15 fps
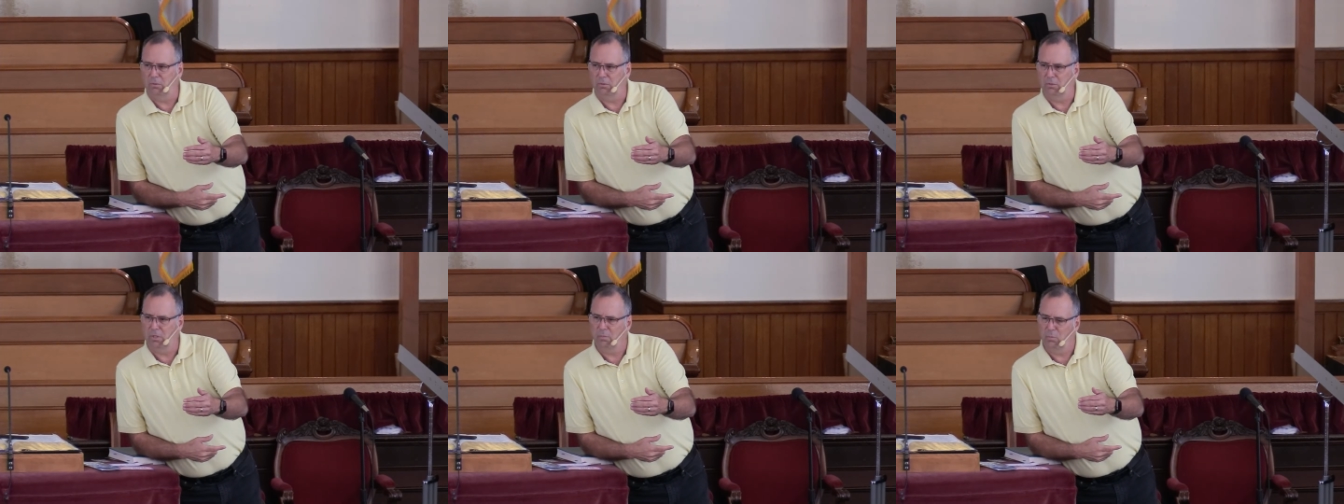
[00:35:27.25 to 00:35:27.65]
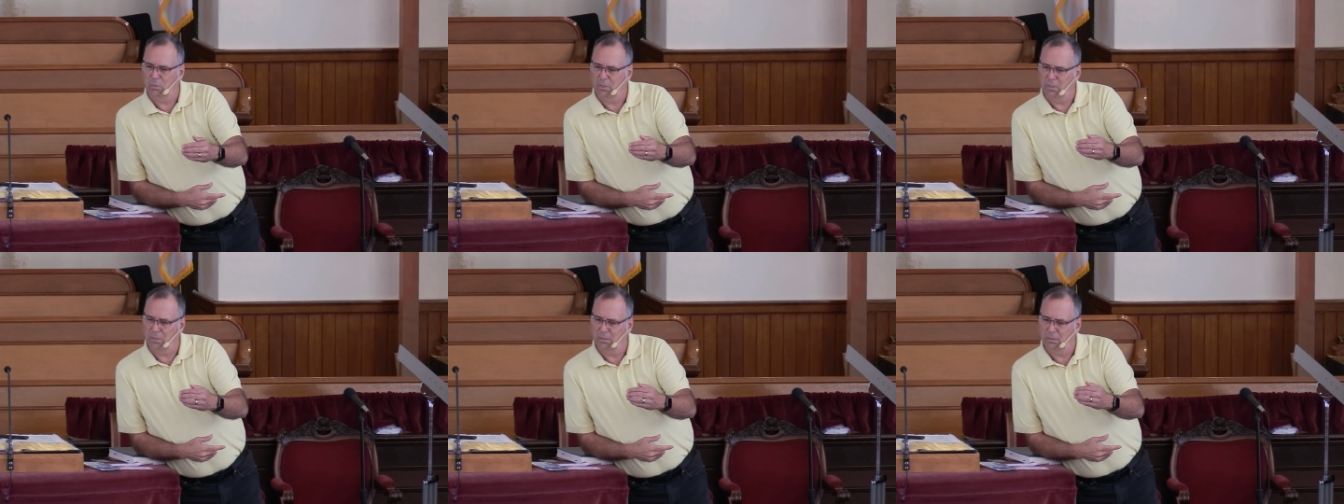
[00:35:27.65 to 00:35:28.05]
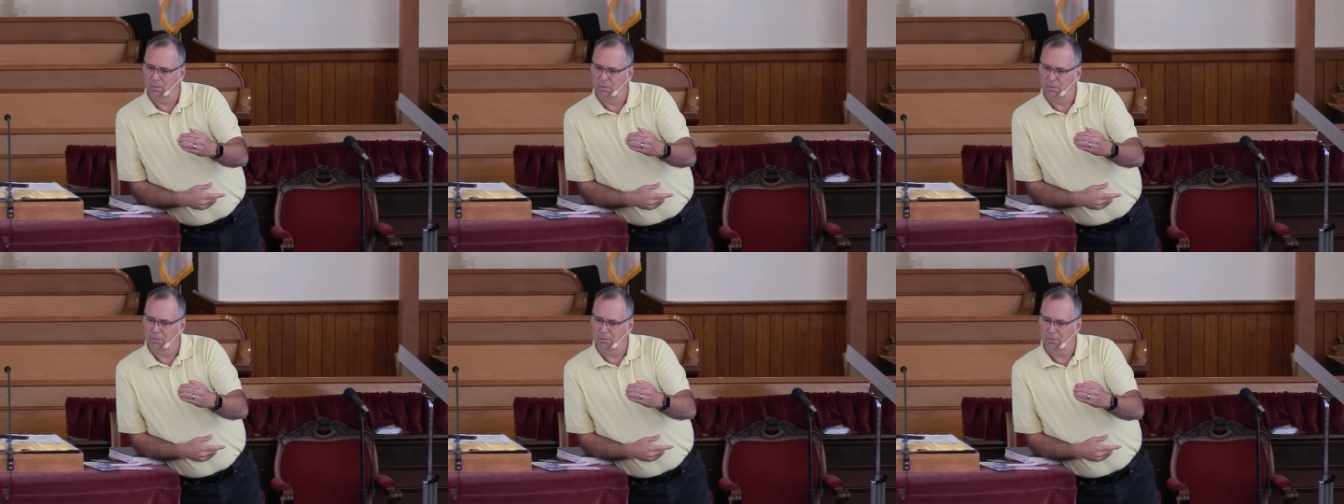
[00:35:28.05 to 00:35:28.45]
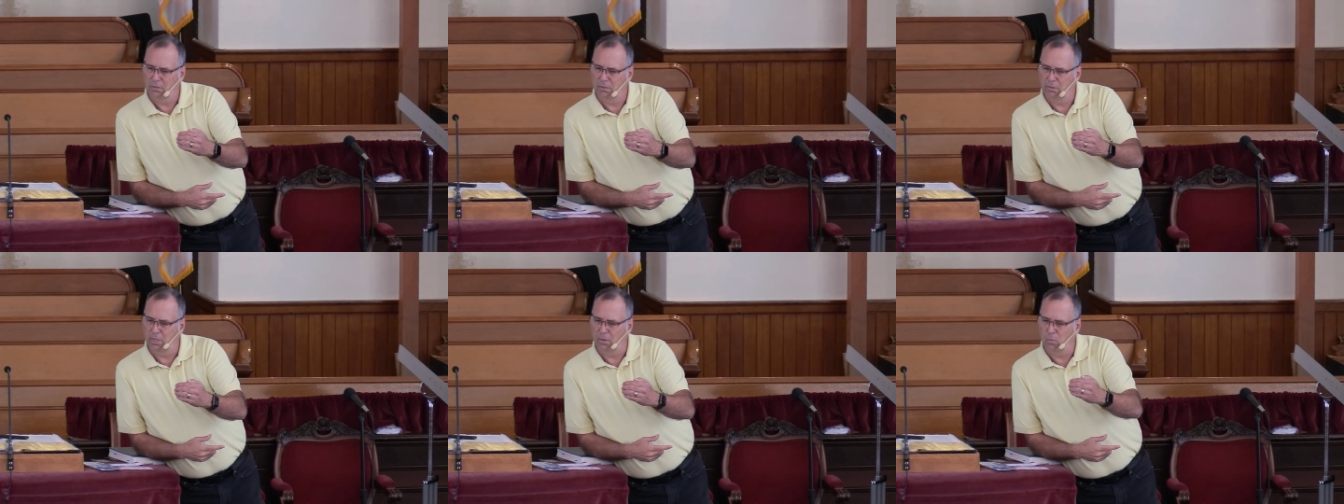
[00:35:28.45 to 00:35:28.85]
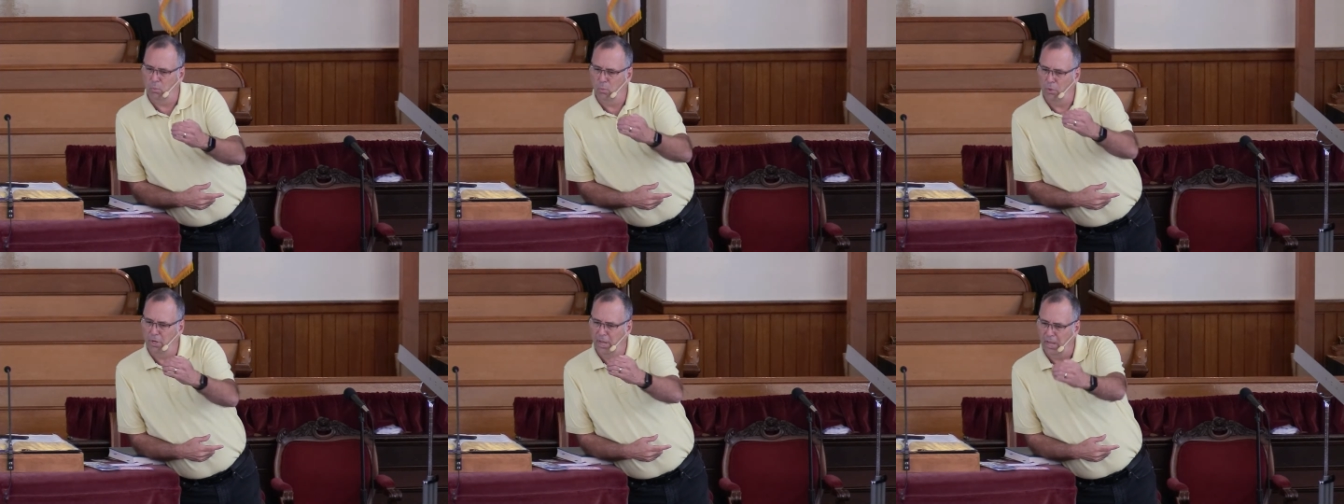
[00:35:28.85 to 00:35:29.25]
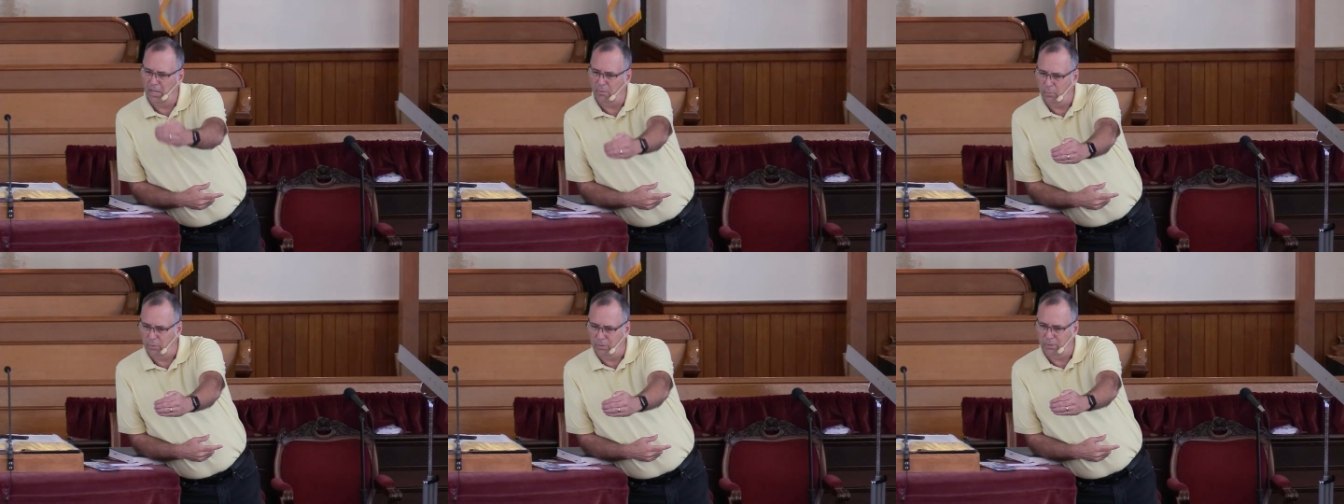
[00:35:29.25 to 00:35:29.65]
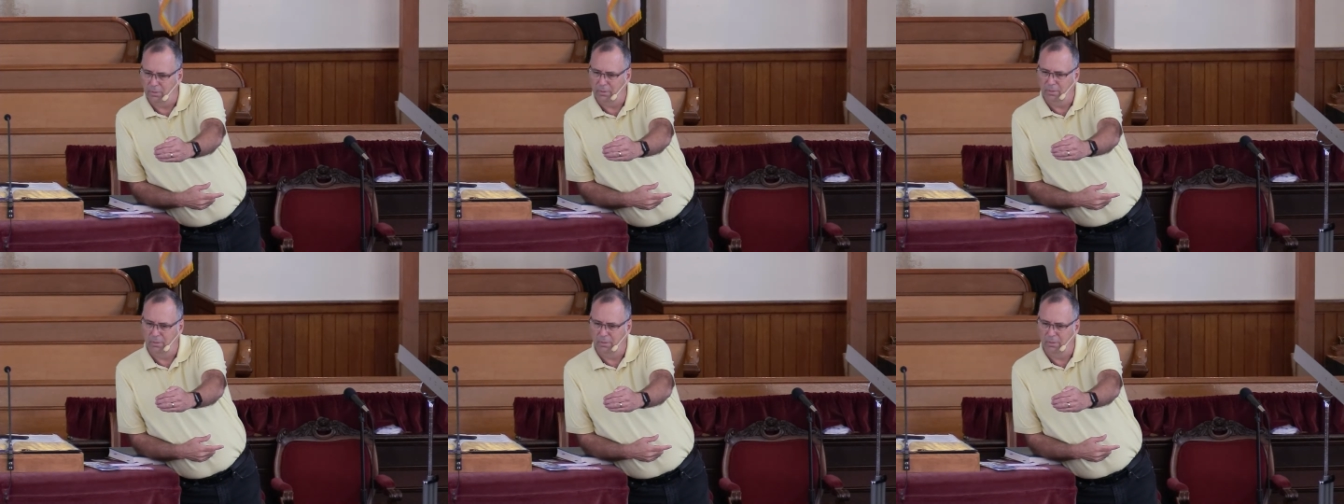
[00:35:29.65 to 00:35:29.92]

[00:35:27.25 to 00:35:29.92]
something that would happen